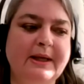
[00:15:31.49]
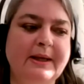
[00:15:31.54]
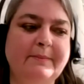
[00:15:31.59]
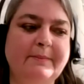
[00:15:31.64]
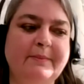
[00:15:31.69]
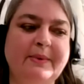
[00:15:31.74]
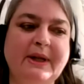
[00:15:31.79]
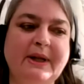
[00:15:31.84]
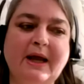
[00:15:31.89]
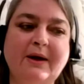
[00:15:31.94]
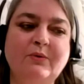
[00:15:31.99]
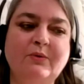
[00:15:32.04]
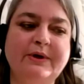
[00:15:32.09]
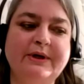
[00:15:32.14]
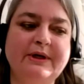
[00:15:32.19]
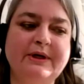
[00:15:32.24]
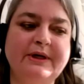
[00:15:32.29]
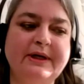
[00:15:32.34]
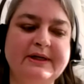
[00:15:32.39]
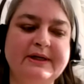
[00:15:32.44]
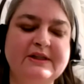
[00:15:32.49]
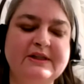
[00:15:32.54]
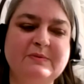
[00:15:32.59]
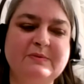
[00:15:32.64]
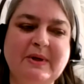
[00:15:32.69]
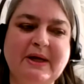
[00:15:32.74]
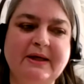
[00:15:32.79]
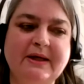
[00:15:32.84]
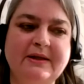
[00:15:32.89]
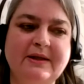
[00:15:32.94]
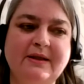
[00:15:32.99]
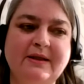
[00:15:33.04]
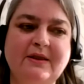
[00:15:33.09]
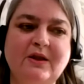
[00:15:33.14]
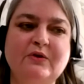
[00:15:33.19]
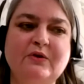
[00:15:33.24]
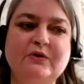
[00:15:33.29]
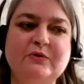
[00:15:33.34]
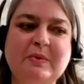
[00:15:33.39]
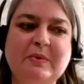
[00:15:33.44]
but I wouldn't expect that
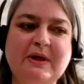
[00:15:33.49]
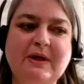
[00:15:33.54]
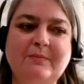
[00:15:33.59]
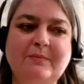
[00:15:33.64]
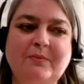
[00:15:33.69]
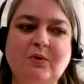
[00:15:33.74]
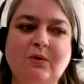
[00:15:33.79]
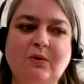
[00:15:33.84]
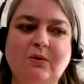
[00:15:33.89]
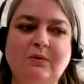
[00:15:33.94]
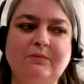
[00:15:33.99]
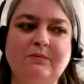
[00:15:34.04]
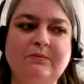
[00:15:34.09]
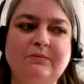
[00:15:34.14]
those people,